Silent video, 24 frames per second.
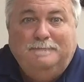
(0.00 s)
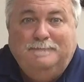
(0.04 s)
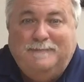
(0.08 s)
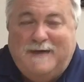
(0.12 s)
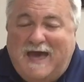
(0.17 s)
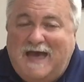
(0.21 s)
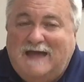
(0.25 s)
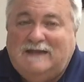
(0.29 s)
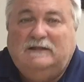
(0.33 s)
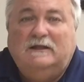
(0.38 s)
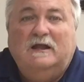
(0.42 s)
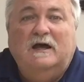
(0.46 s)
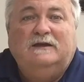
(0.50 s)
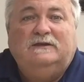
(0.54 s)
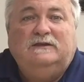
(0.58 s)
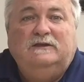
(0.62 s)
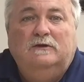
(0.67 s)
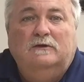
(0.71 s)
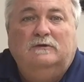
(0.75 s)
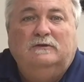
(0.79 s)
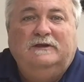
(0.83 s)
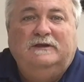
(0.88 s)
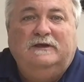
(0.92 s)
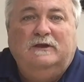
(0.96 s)
Bad luck,
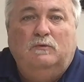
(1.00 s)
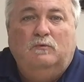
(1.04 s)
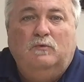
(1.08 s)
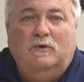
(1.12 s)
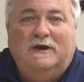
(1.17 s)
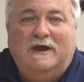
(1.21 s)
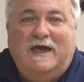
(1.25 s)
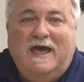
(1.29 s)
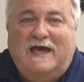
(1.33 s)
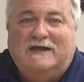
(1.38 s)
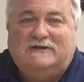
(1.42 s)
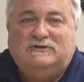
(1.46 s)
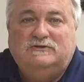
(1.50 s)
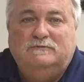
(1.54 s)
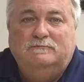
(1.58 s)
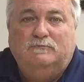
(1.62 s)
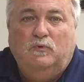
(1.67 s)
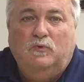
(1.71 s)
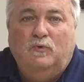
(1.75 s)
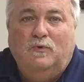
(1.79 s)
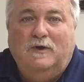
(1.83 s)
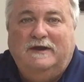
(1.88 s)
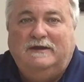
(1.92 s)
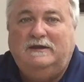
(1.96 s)
you only get one action
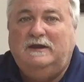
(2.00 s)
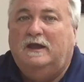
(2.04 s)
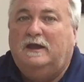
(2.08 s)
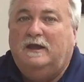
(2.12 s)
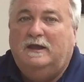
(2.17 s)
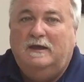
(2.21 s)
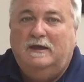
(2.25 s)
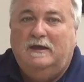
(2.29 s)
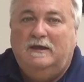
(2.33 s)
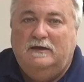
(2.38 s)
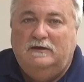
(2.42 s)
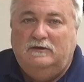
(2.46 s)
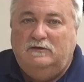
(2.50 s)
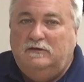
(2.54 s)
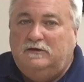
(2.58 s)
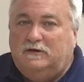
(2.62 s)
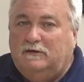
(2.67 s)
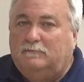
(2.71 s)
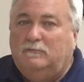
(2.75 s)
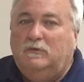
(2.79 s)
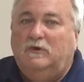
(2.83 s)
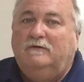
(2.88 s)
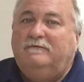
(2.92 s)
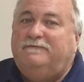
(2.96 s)
point. You
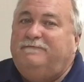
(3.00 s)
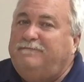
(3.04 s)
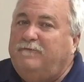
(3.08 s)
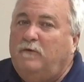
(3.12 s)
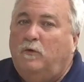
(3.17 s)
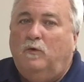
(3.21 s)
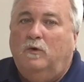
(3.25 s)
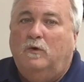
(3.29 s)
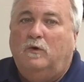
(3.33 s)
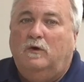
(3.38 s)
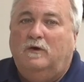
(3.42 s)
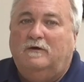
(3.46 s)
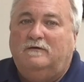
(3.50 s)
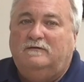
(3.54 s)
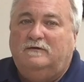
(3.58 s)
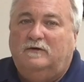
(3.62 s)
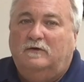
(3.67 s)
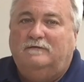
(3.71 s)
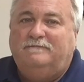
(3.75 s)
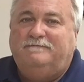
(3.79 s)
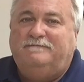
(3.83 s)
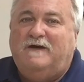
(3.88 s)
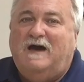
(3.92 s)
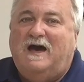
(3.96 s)
can move four
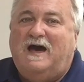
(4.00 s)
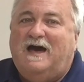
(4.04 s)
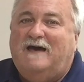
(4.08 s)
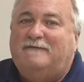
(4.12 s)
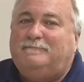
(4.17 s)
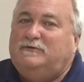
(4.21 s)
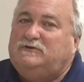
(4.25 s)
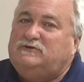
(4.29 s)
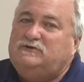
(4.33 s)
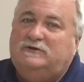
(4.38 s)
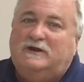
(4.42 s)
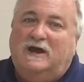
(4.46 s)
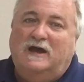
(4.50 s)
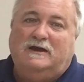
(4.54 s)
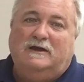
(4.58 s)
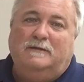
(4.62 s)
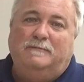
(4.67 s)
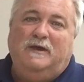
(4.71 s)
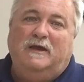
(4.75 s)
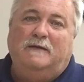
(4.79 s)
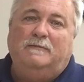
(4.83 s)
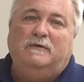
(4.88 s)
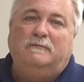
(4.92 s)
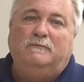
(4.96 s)
or five, but you're not
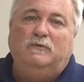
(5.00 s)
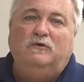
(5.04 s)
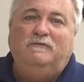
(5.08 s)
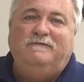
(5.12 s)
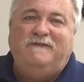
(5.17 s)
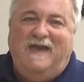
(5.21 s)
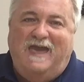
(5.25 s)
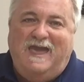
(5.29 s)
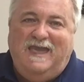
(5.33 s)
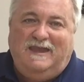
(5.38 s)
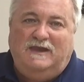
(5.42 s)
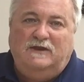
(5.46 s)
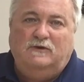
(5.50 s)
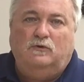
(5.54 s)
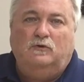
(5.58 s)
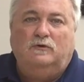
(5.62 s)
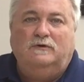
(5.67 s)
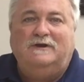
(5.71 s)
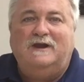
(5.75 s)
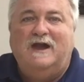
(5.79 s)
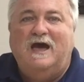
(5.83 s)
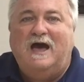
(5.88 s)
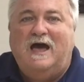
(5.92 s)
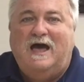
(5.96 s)
going to be able to move eight or
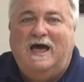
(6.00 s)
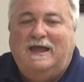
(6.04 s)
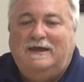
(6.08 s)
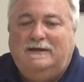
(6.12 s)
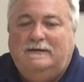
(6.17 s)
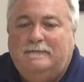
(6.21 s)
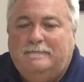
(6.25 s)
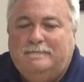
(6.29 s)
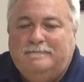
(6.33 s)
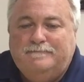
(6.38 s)
nine.